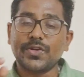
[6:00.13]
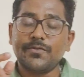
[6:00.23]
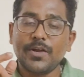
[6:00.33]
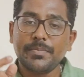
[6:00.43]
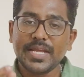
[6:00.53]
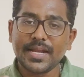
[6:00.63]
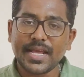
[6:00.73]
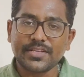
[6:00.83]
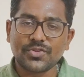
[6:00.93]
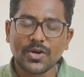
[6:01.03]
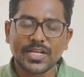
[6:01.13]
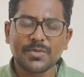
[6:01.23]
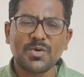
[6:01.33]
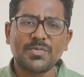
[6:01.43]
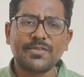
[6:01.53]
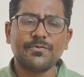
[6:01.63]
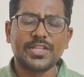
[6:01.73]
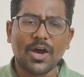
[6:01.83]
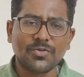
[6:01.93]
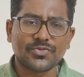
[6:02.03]
it will be an exotic moment
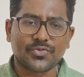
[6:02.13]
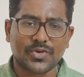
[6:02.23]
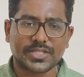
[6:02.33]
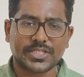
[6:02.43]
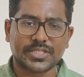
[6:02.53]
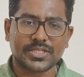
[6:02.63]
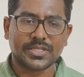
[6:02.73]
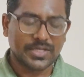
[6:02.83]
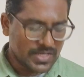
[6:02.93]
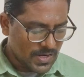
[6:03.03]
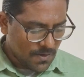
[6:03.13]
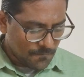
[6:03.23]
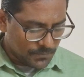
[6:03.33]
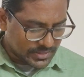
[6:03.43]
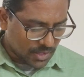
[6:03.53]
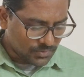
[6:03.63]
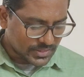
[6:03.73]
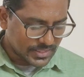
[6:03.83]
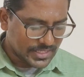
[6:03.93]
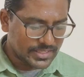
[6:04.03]
without rush,
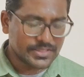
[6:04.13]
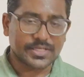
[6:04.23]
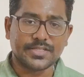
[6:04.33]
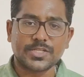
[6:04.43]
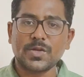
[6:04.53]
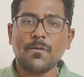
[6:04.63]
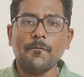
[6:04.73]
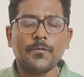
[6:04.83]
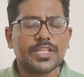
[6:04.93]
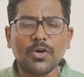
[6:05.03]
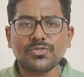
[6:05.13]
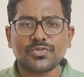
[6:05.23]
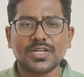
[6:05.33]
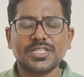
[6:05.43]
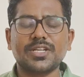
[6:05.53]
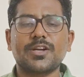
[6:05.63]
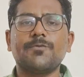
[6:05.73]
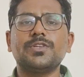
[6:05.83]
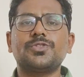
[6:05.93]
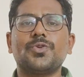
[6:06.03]
without engines. Without rush
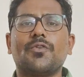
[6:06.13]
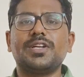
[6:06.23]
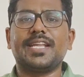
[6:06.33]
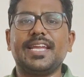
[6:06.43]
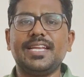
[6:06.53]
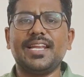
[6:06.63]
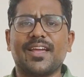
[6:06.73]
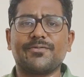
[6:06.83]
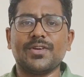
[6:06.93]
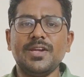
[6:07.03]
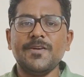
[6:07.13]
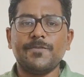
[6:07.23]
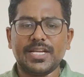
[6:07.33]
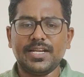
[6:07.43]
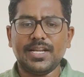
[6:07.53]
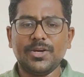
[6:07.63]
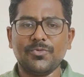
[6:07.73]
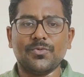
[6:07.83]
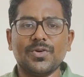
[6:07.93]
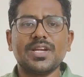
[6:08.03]
refers to our daily life. We
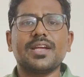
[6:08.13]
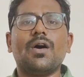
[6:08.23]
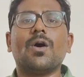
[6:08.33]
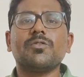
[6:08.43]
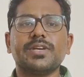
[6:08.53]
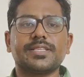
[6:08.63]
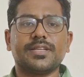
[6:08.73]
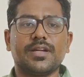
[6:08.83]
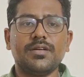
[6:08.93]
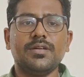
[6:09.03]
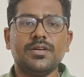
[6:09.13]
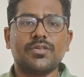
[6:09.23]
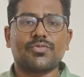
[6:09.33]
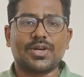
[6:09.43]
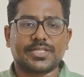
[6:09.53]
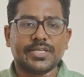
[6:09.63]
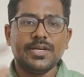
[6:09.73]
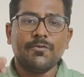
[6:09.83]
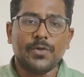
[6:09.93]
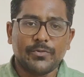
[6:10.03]
live always in a rush.
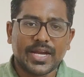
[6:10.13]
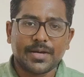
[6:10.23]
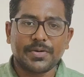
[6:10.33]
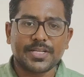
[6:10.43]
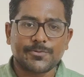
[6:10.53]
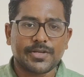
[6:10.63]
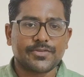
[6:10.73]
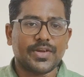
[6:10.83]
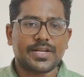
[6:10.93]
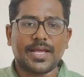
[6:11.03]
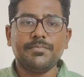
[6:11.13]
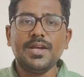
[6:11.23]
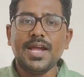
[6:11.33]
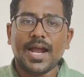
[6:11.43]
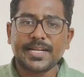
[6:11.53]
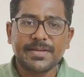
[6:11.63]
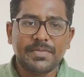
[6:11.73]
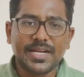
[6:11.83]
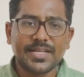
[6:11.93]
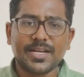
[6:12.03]
We wake up at a specific time and
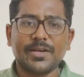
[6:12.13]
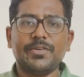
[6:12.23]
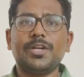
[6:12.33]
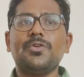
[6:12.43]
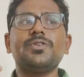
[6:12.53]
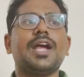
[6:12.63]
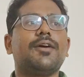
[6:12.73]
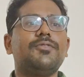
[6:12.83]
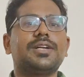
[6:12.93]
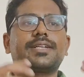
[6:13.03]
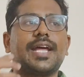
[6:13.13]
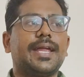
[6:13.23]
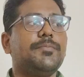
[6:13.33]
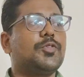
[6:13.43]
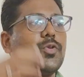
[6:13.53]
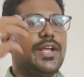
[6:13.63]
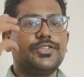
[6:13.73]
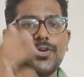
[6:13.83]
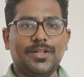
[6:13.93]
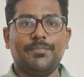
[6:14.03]
immediately we don't have a time to
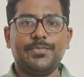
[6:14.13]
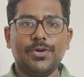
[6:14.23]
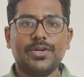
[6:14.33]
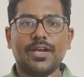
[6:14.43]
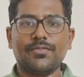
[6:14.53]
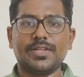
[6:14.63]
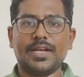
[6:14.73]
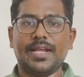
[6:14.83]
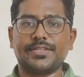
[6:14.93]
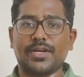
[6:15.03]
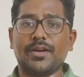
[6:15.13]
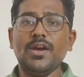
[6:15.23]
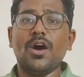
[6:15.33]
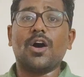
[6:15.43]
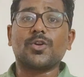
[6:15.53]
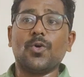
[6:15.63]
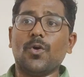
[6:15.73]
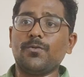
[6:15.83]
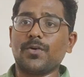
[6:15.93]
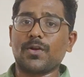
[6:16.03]
enjoy the beauty of the nature or
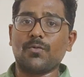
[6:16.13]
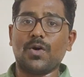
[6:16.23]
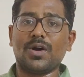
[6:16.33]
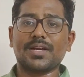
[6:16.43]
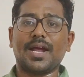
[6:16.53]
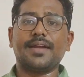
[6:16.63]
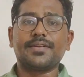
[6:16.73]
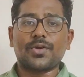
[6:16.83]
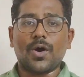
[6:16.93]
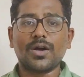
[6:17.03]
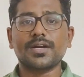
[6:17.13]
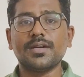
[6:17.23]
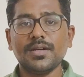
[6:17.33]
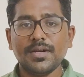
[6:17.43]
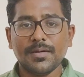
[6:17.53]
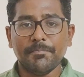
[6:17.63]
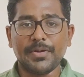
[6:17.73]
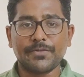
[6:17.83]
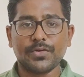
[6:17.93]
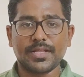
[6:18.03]
go for a walk and talk
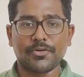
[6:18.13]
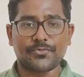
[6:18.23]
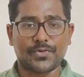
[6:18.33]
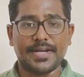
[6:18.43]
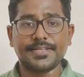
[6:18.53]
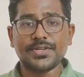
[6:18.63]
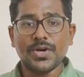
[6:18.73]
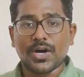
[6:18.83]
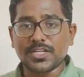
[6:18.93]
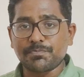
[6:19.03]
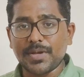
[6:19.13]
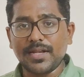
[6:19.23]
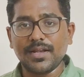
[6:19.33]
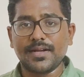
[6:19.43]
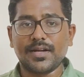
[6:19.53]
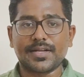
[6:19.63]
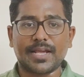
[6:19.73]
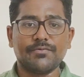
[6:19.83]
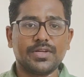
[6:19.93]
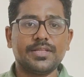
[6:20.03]
bit with our friends or spend little
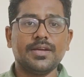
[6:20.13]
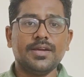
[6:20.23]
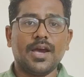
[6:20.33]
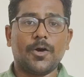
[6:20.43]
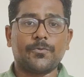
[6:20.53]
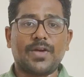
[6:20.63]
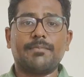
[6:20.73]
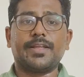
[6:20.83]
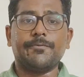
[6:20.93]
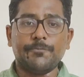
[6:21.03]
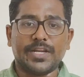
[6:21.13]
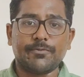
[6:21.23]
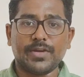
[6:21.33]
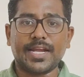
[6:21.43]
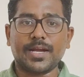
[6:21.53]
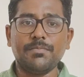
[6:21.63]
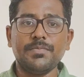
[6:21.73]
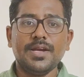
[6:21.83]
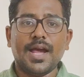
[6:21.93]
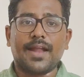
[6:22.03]
time with our family. We wake
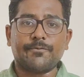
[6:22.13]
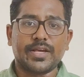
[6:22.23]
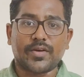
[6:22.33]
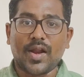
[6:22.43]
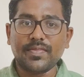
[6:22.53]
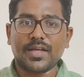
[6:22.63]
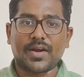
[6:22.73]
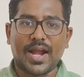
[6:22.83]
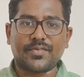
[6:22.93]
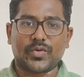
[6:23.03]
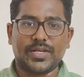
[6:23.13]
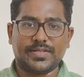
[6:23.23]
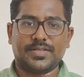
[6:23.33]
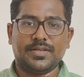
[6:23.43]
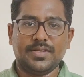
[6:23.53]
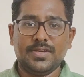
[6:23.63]
up and we run the rat race.